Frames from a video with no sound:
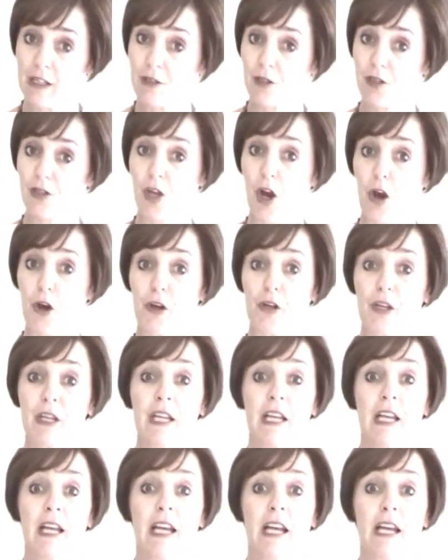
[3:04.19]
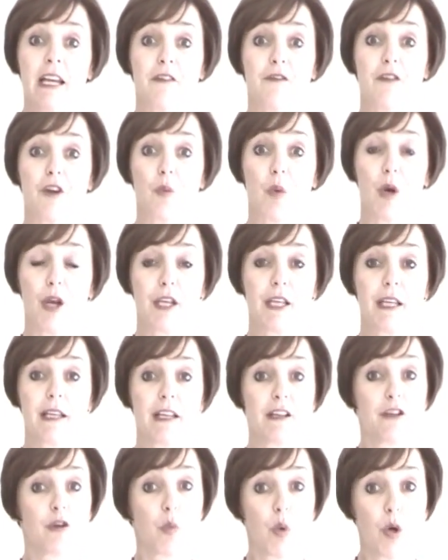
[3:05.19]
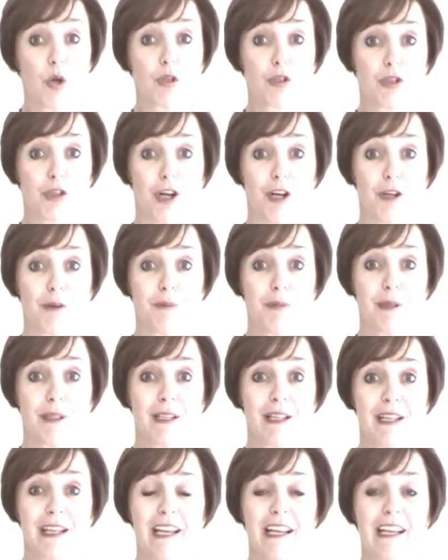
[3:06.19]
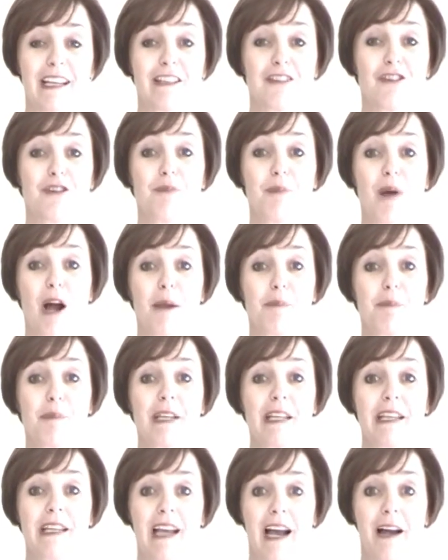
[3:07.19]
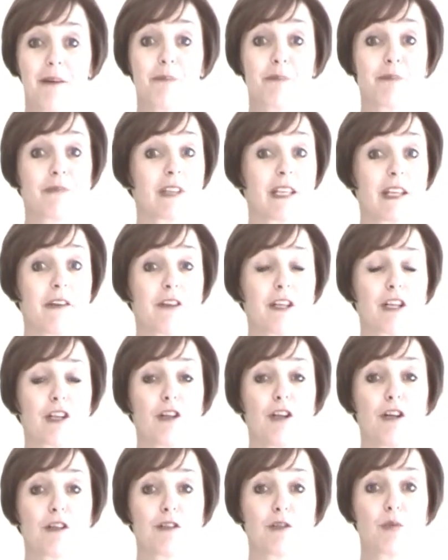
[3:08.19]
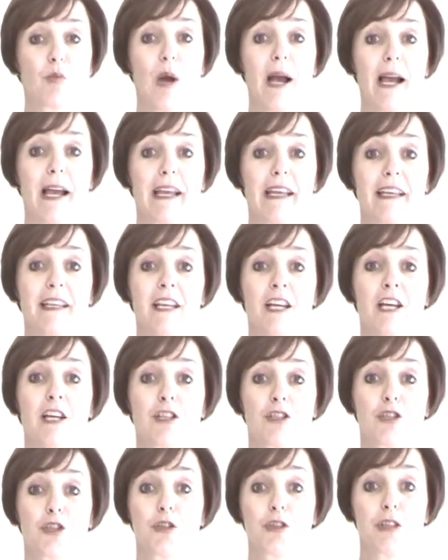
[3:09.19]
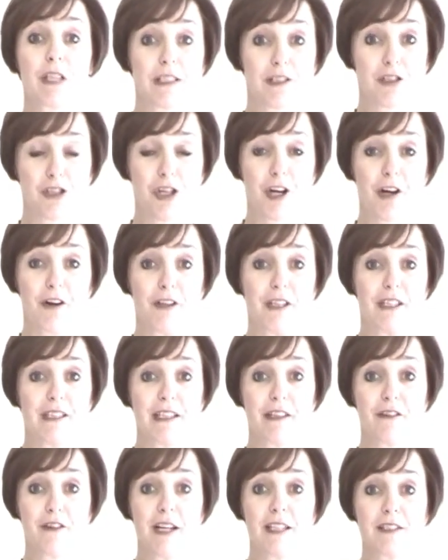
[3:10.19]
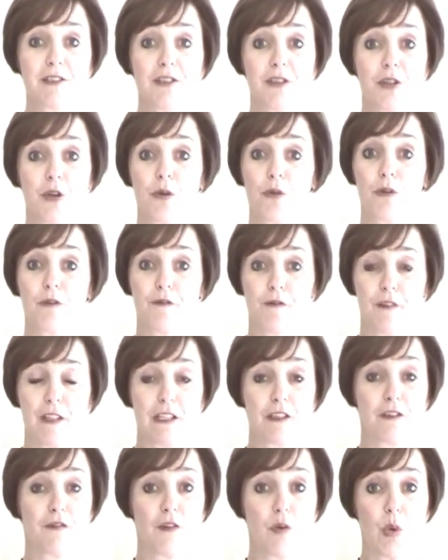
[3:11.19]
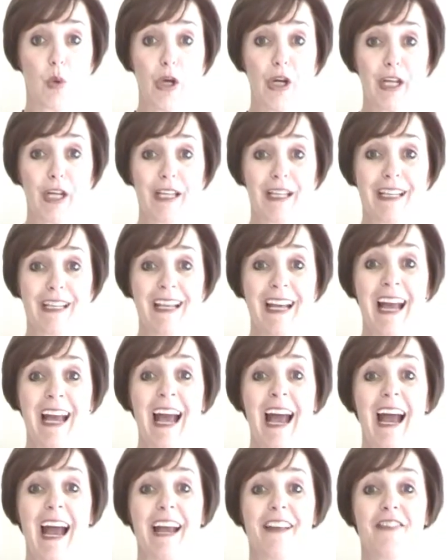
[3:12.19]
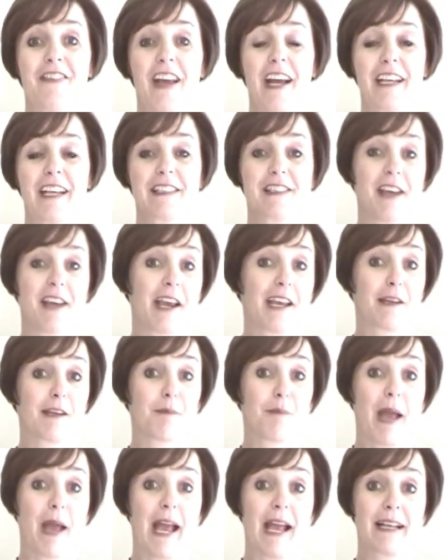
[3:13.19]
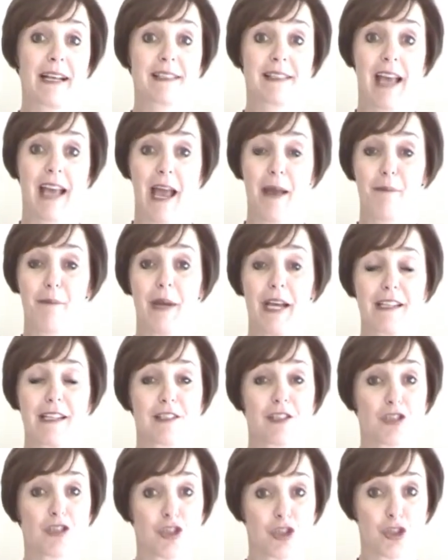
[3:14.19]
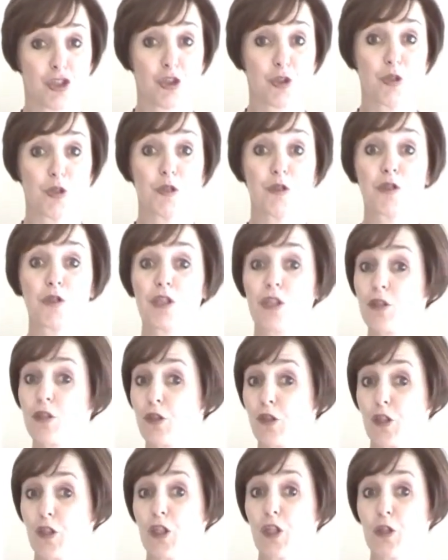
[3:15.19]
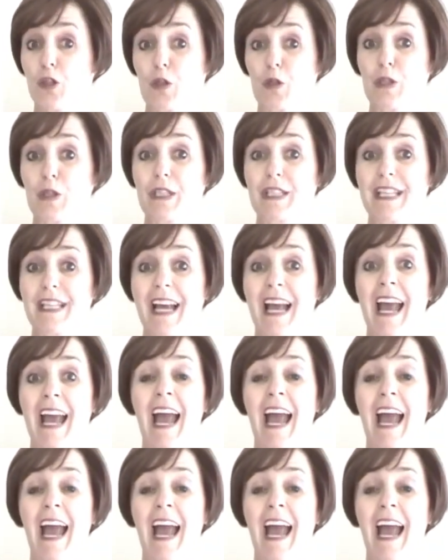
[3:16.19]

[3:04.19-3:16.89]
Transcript: So, if you're working in your wardrobe, you might be giving clothes away there's a charity near us called Fitted for Work, and they take bags, handbags, shoes, suits,